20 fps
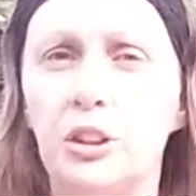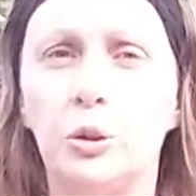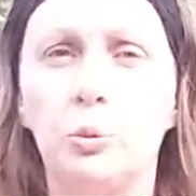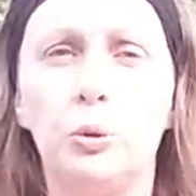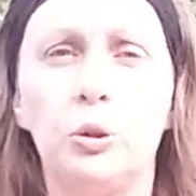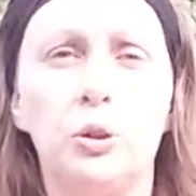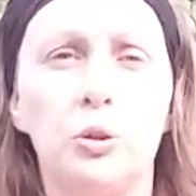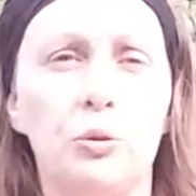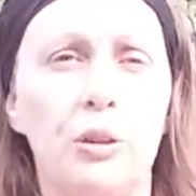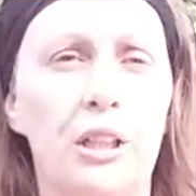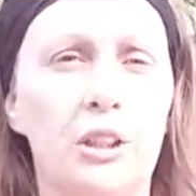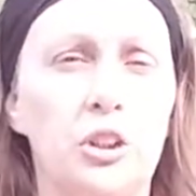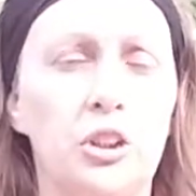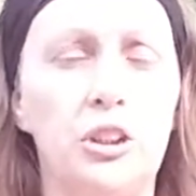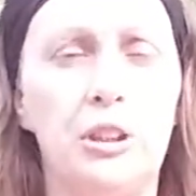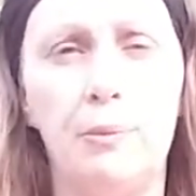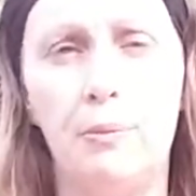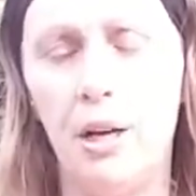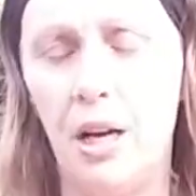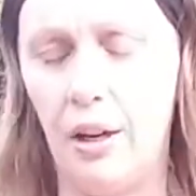can switch
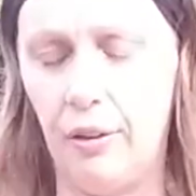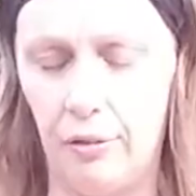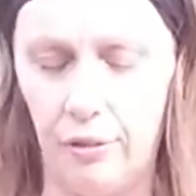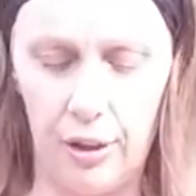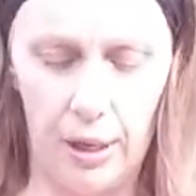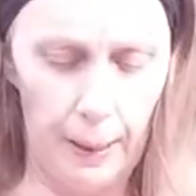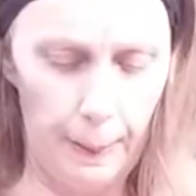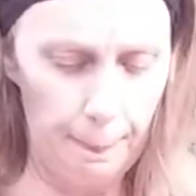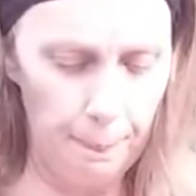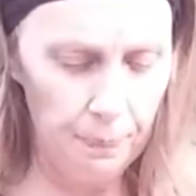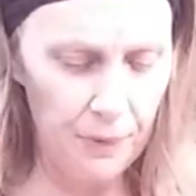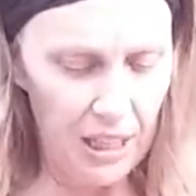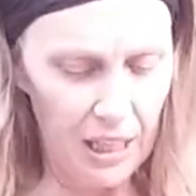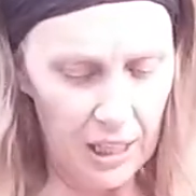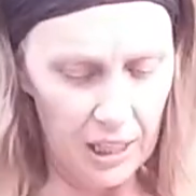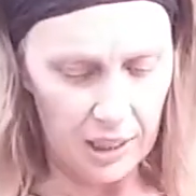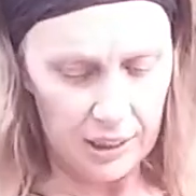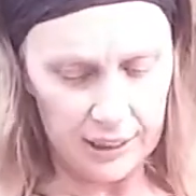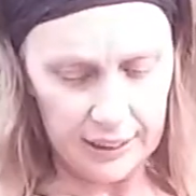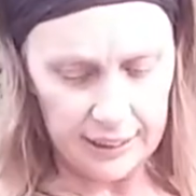directions and modify it.
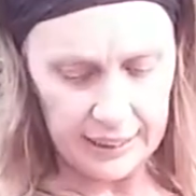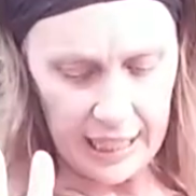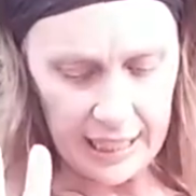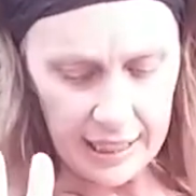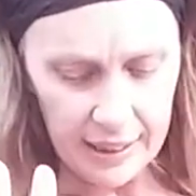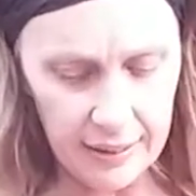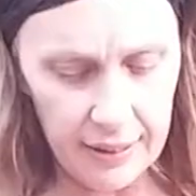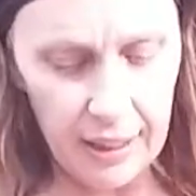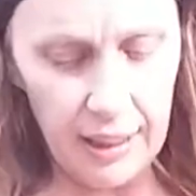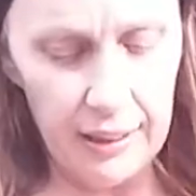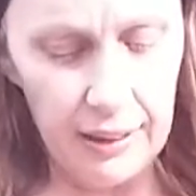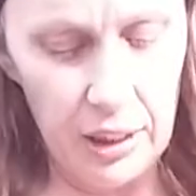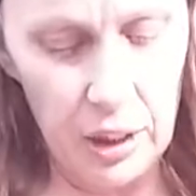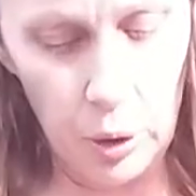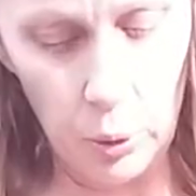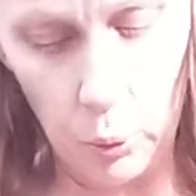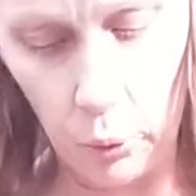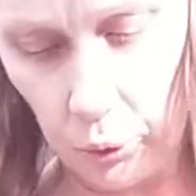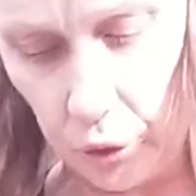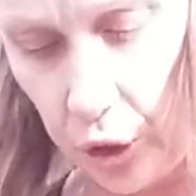The second thing that
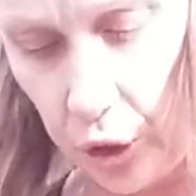you